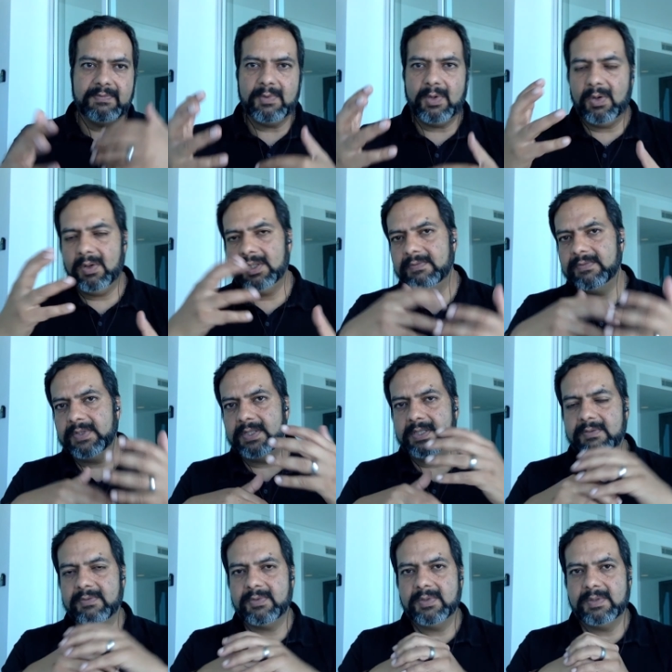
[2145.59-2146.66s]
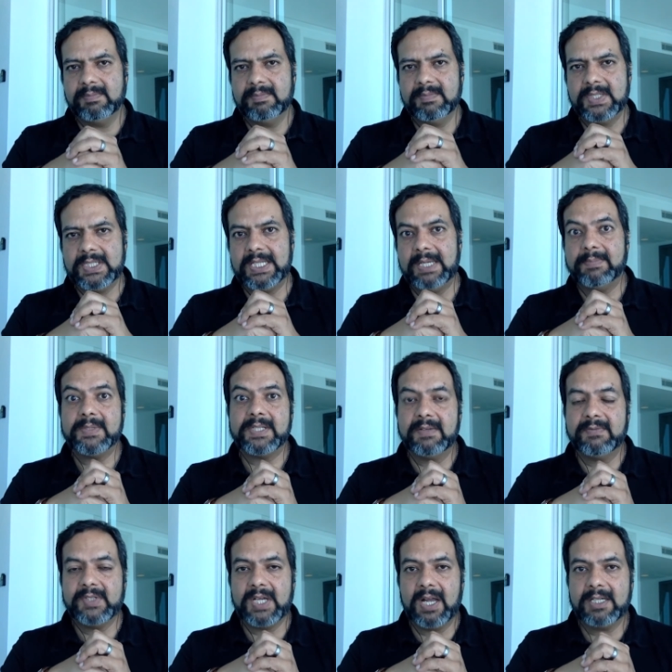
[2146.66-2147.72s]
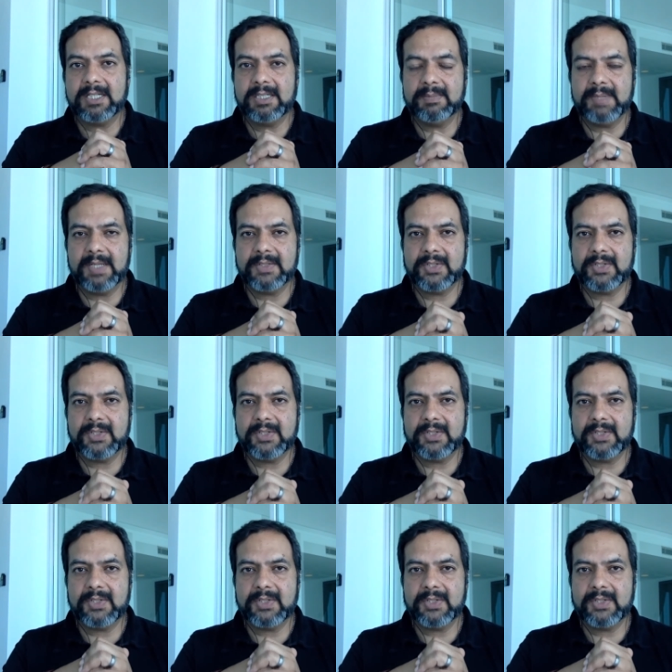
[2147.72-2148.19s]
all of the different steps that I've talked about.